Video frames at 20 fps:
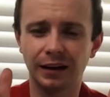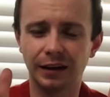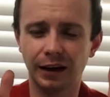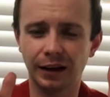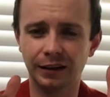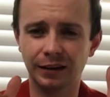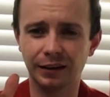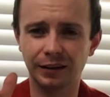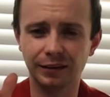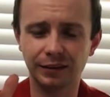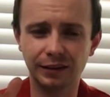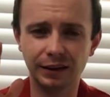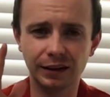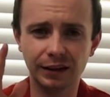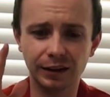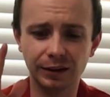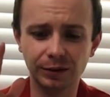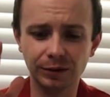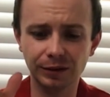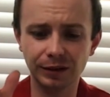and as I said,
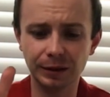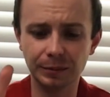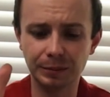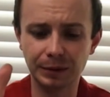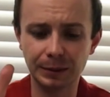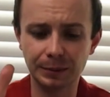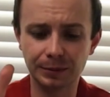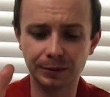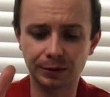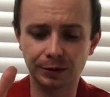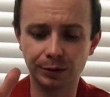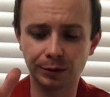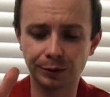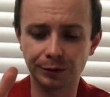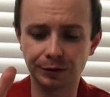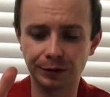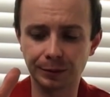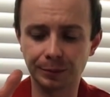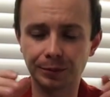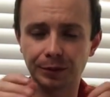I don't think people are
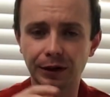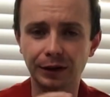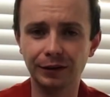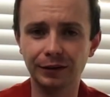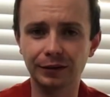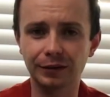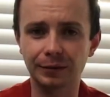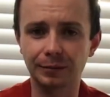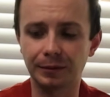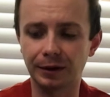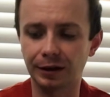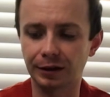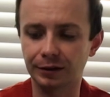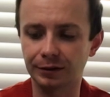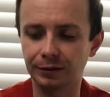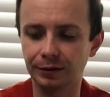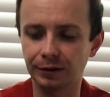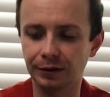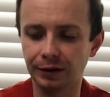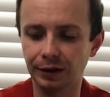overly impressed with the Mark
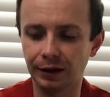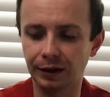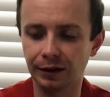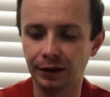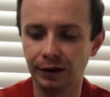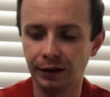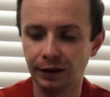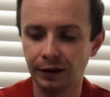1, and